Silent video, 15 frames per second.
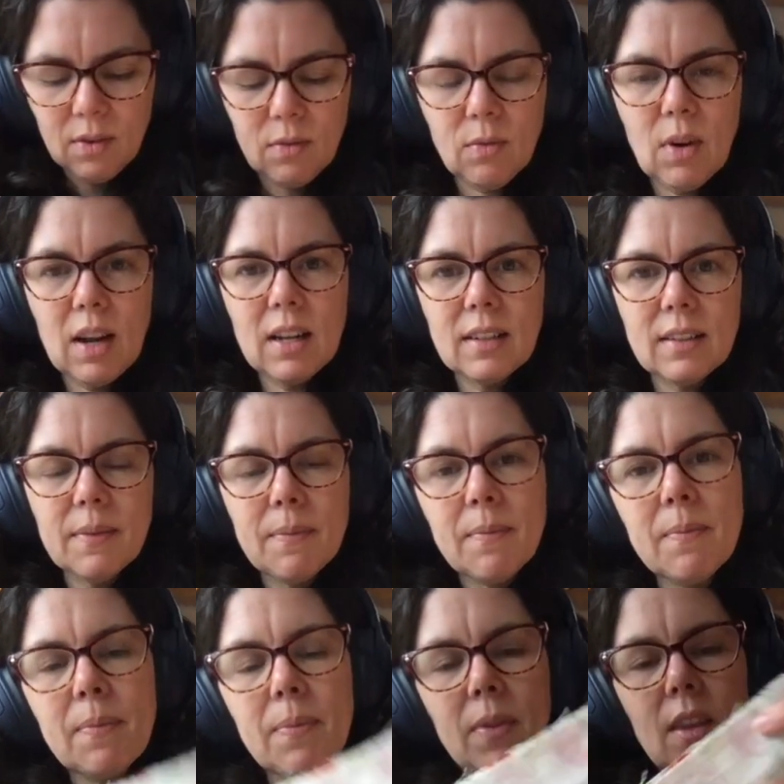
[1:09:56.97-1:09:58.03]
run
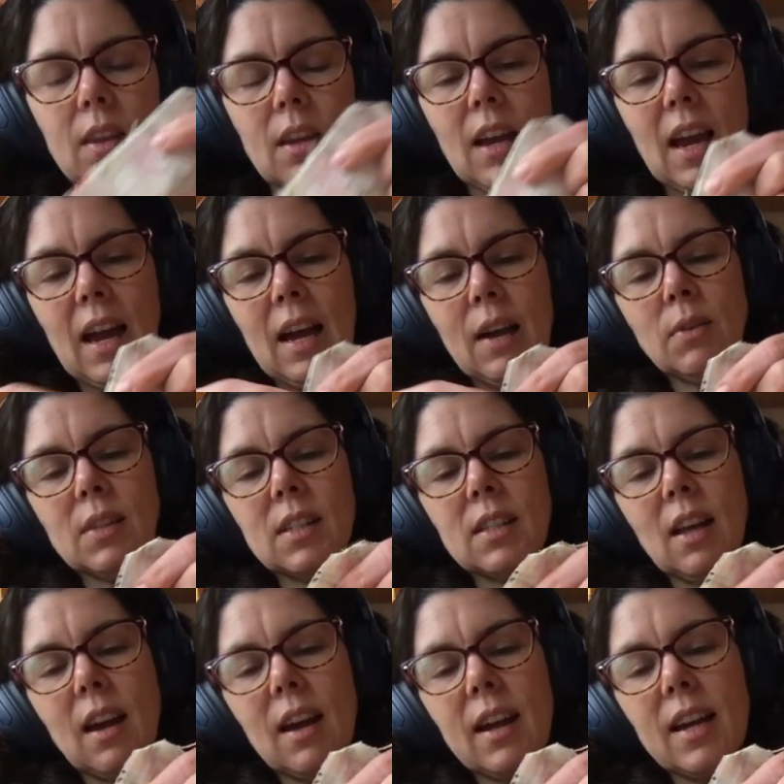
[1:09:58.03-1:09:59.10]

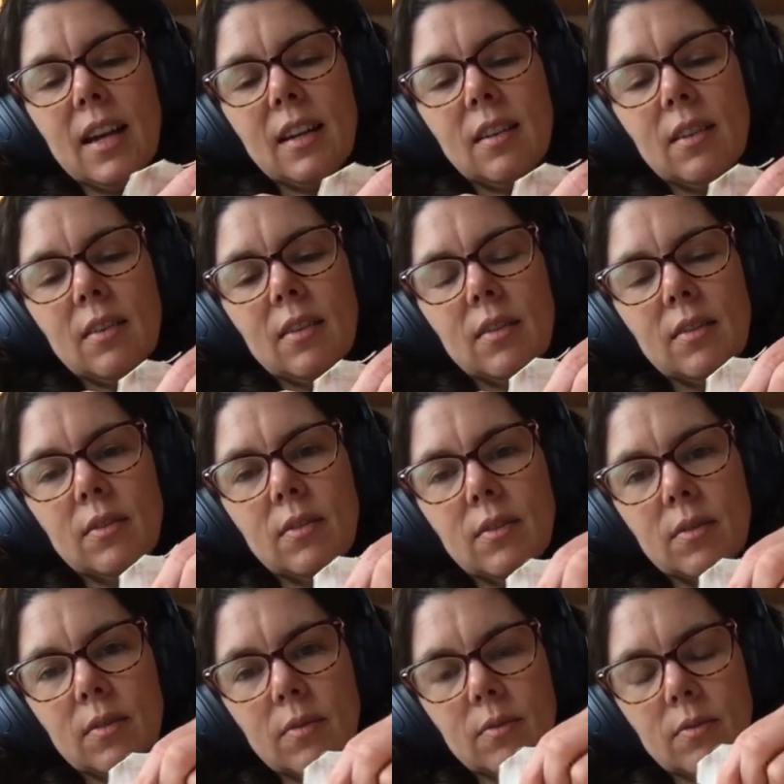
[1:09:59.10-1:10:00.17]
outside,
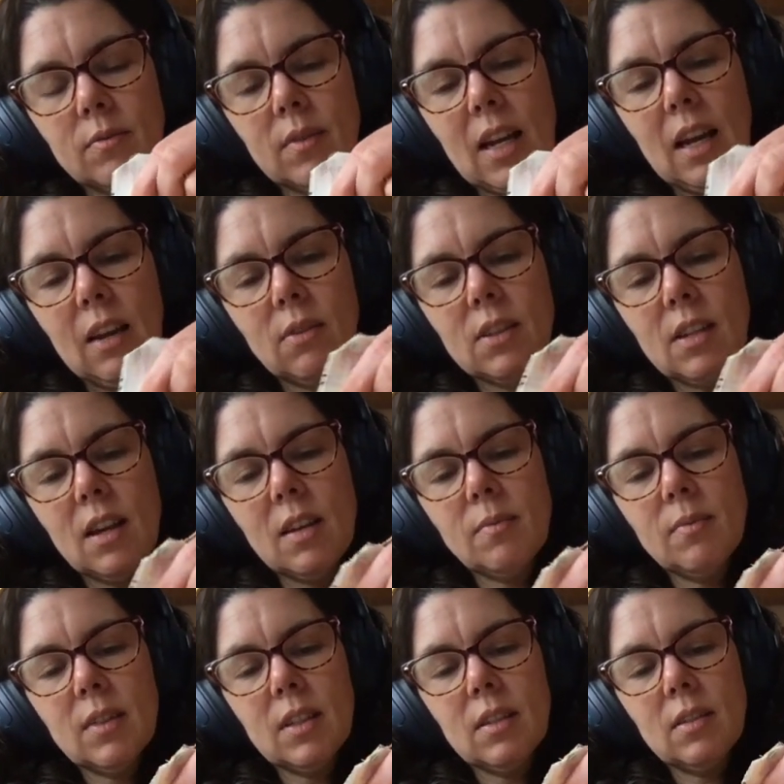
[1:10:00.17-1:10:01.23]
outside
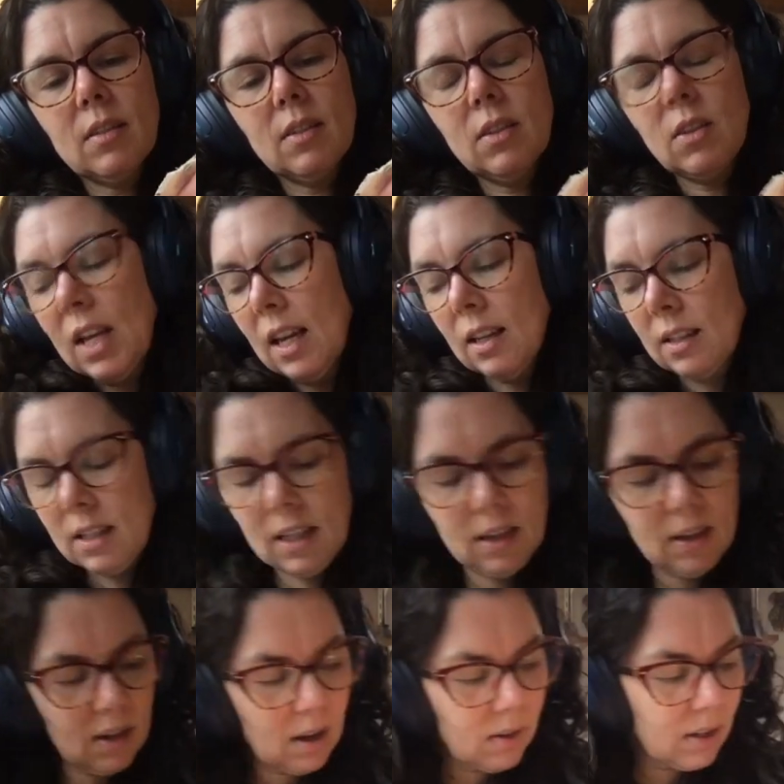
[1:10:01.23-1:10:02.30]
you can't see
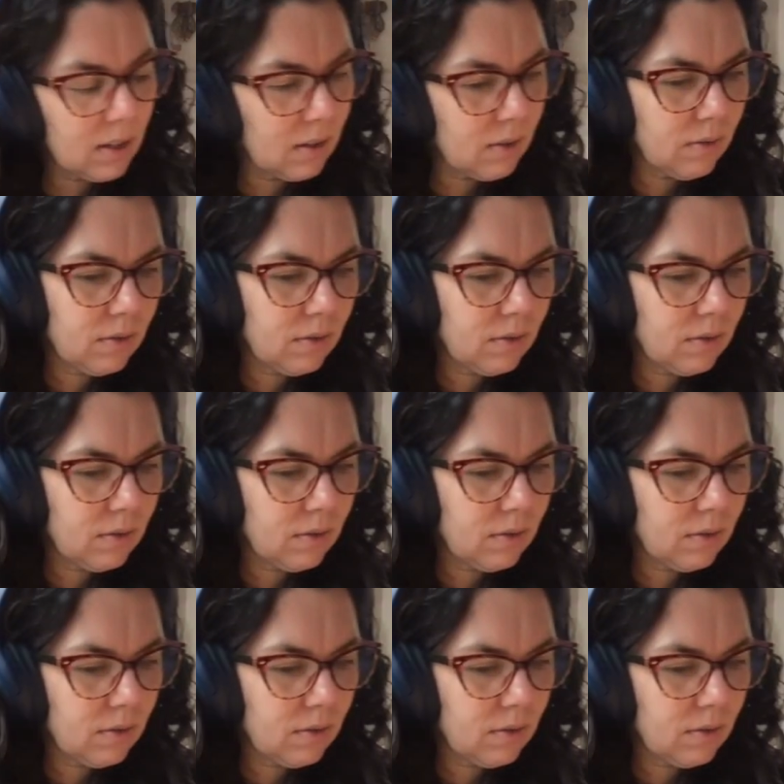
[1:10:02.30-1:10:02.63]
it. I'm gonna